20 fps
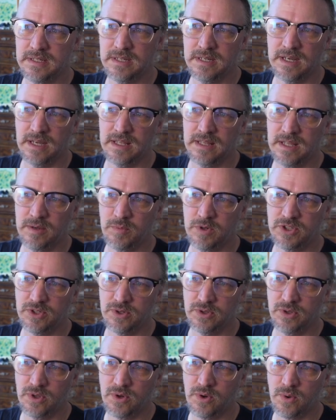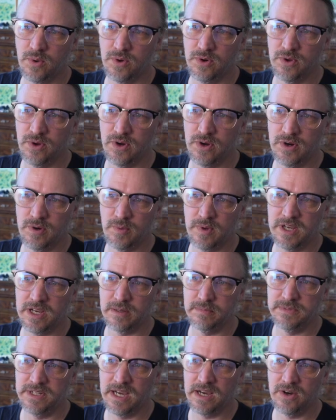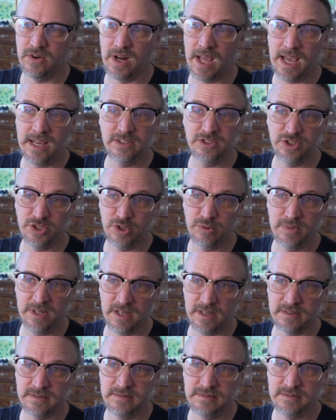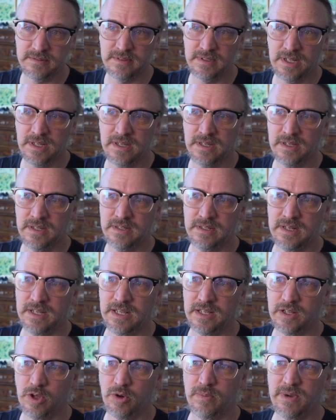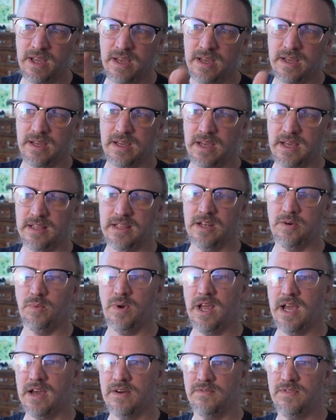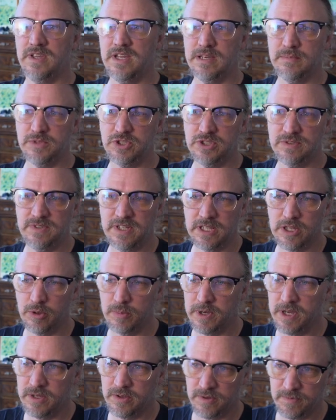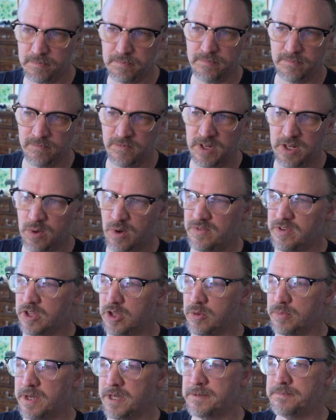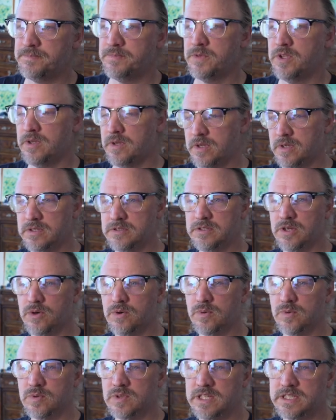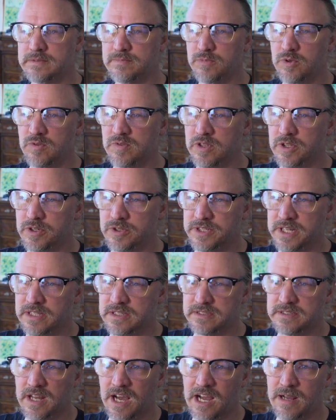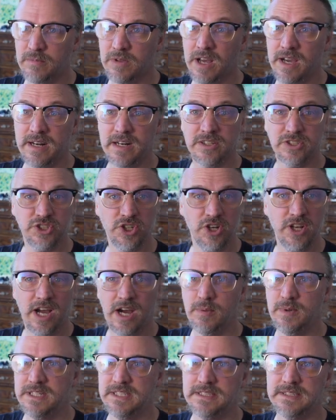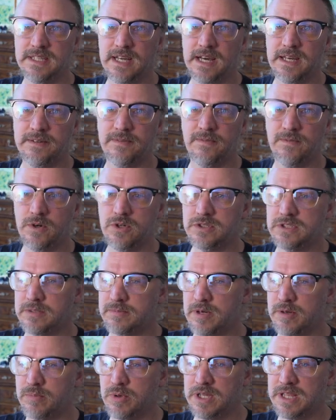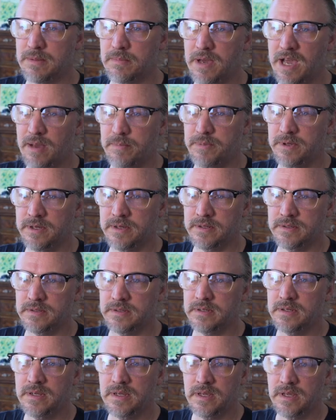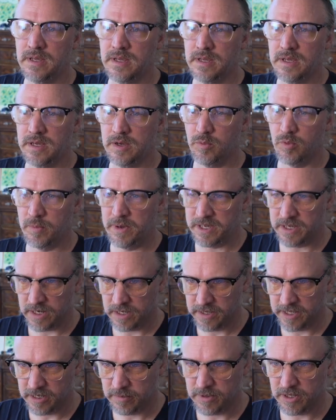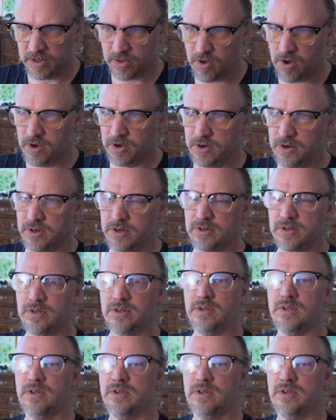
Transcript: And then we turn the corner, and we come down and zoom in to Hilo Bay, and then we have the image of Hilo Bay, the video of Hilo Bay. So let's move a little down timeline. I'll show you how we did that. First, I'm going to bring the map in. We'll make it a little bit longer,